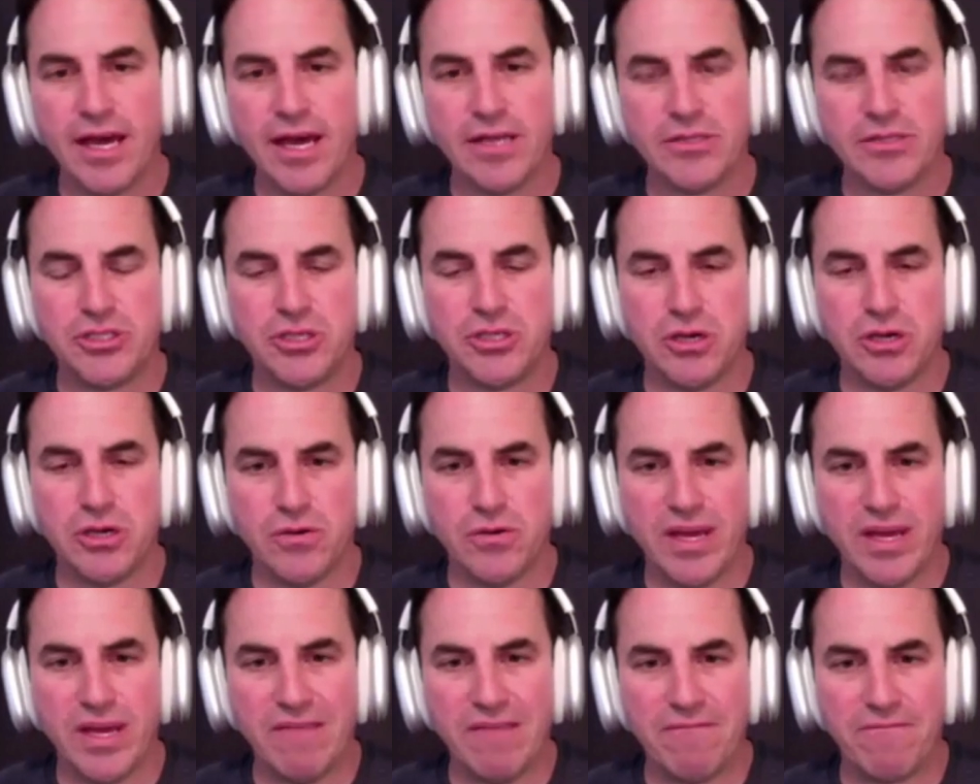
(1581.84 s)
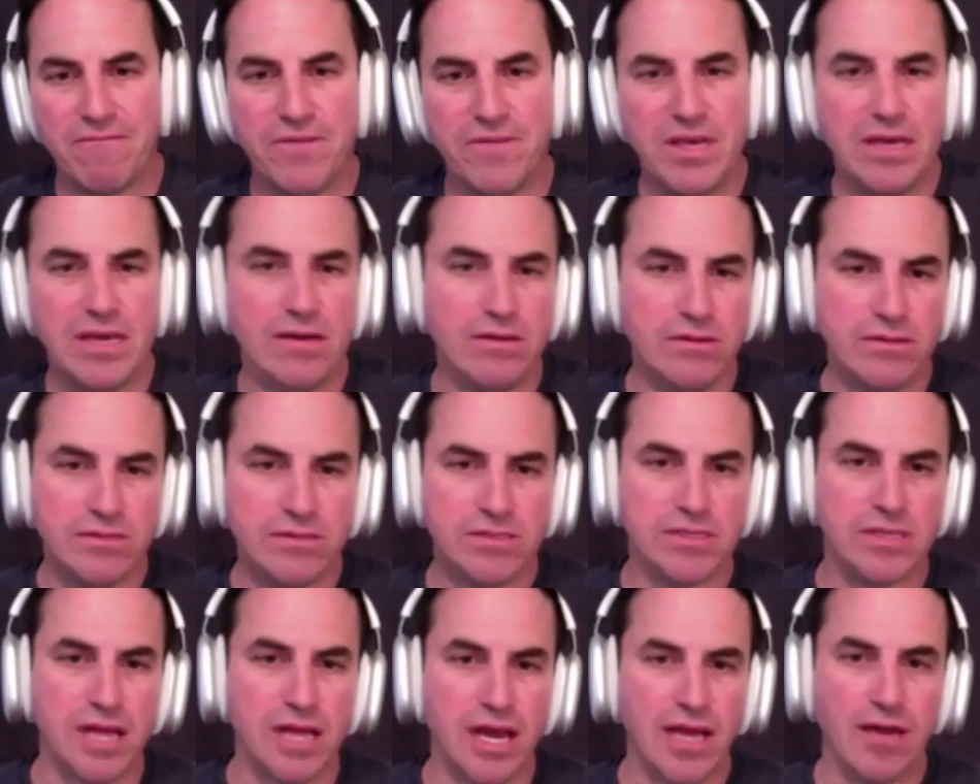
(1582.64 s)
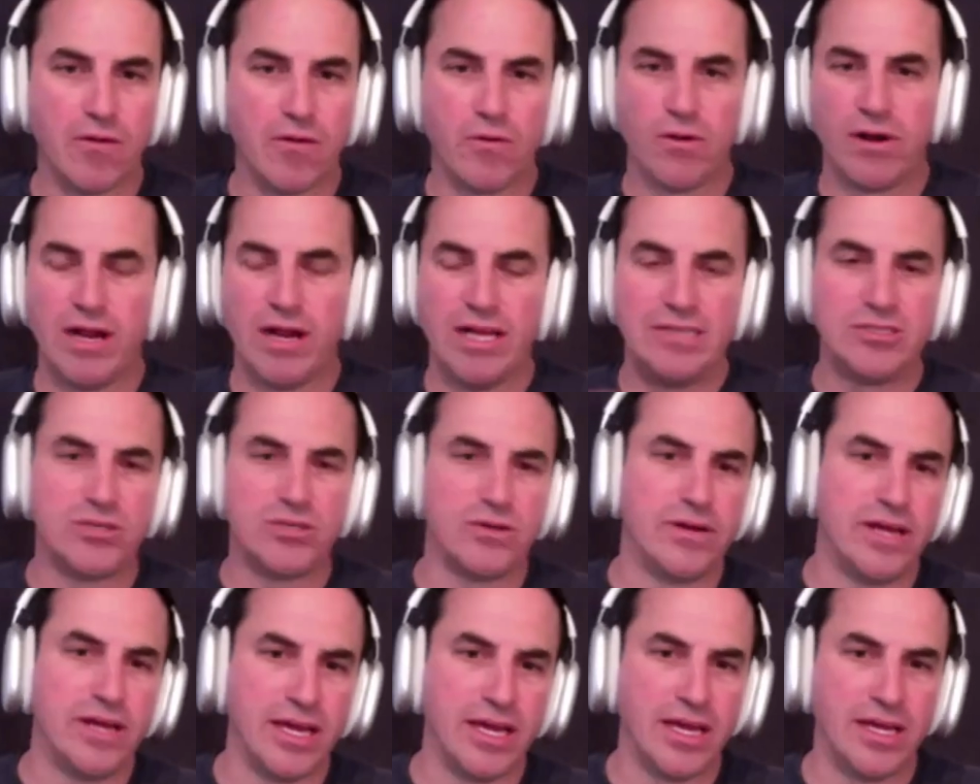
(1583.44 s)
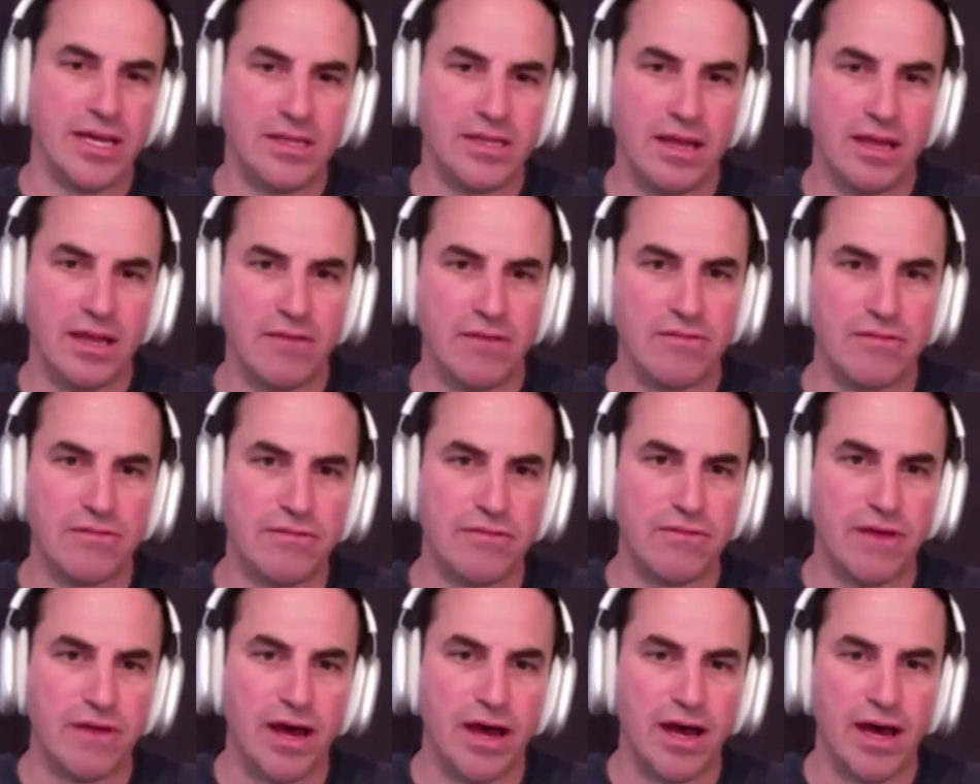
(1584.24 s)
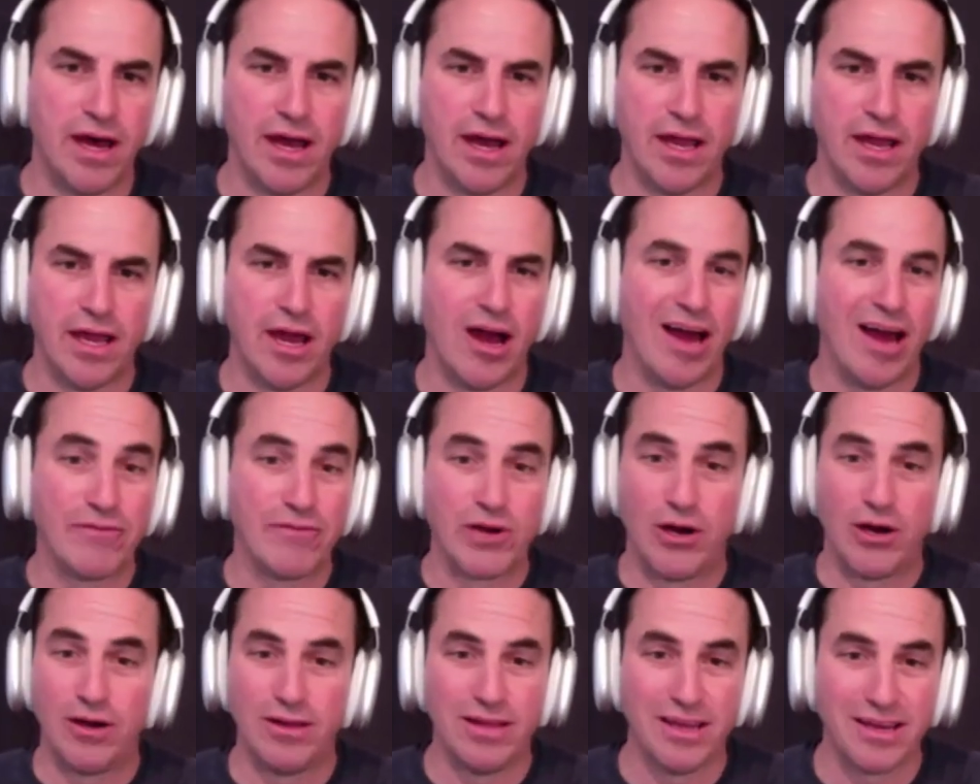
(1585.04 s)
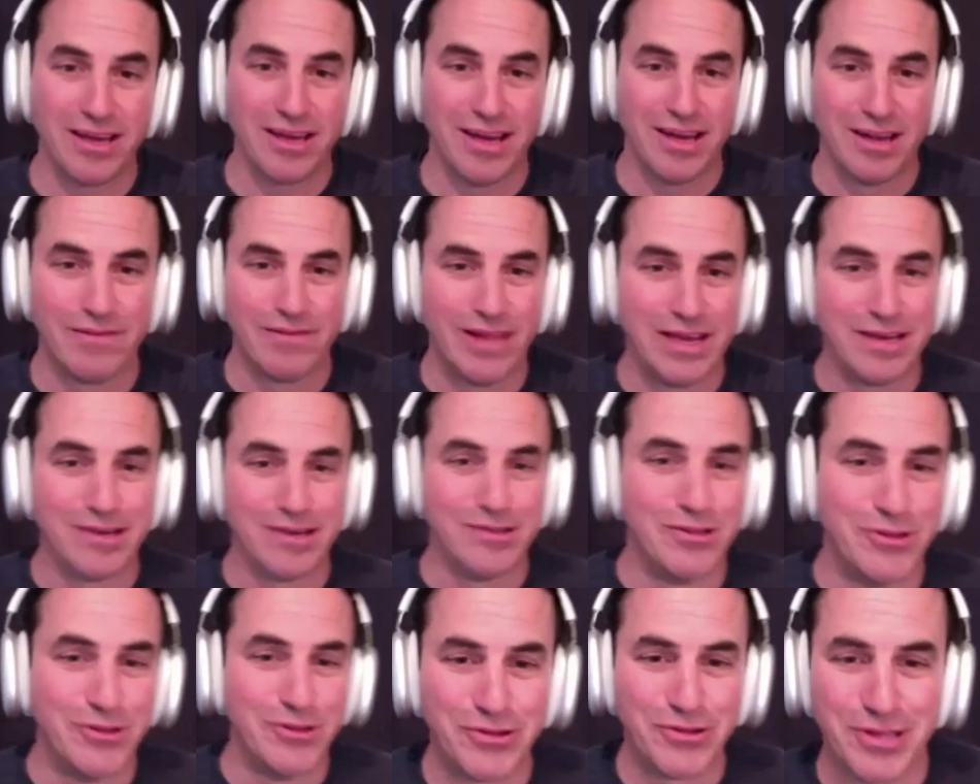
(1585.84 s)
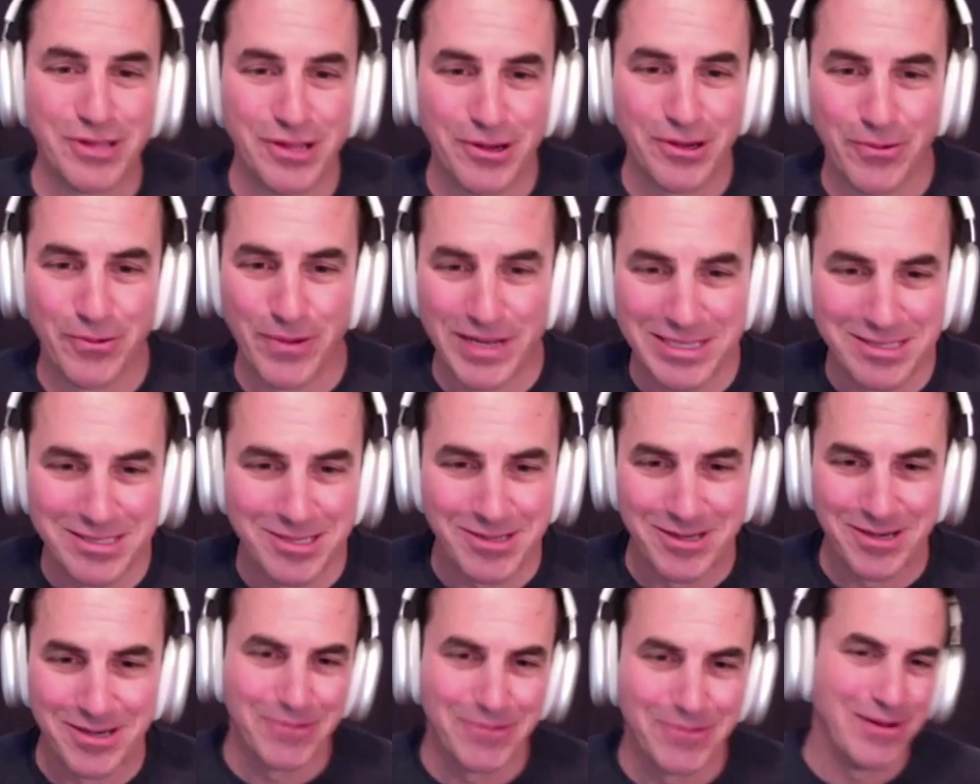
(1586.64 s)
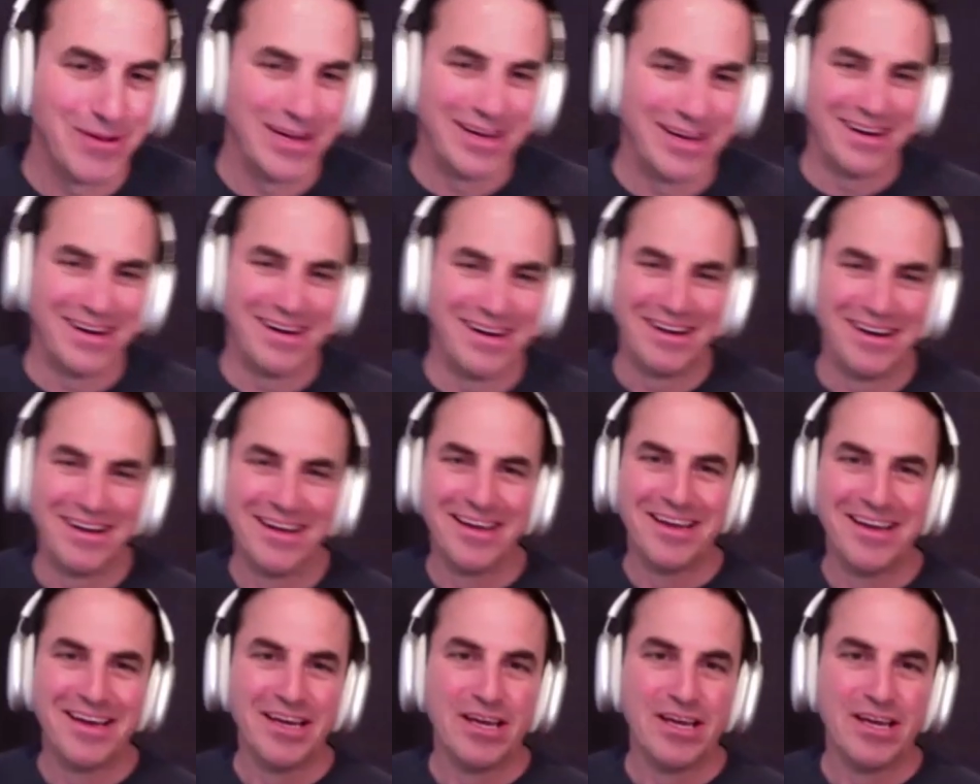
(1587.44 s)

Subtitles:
And so it feels like we're entering in this, I call it kind of like a nuclear winter where,